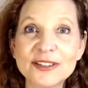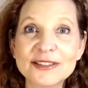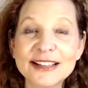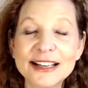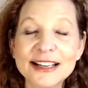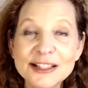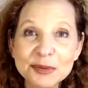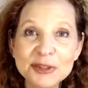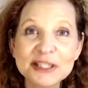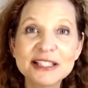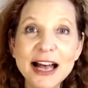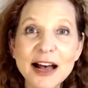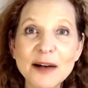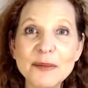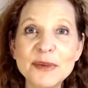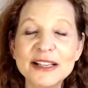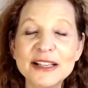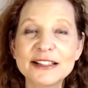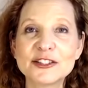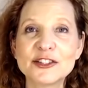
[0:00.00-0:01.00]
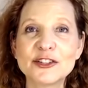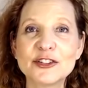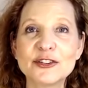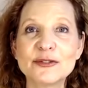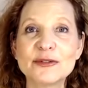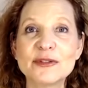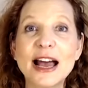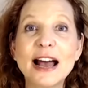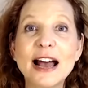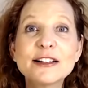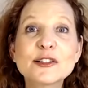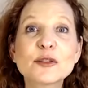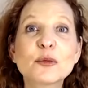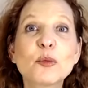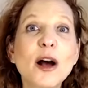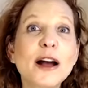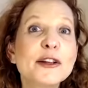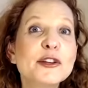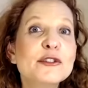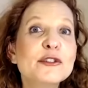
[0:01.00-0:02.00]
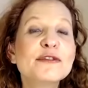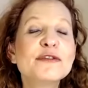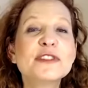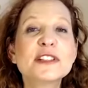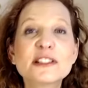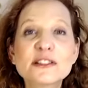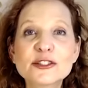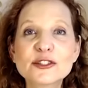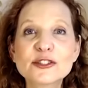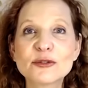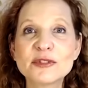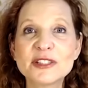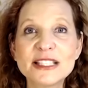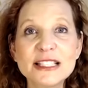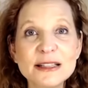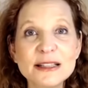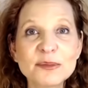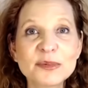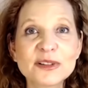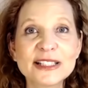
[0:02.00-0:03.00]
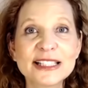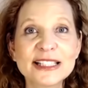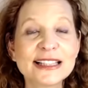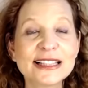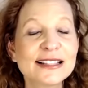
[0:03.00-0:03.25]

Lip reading: That's what's happening to you. That's why you feel so deeply.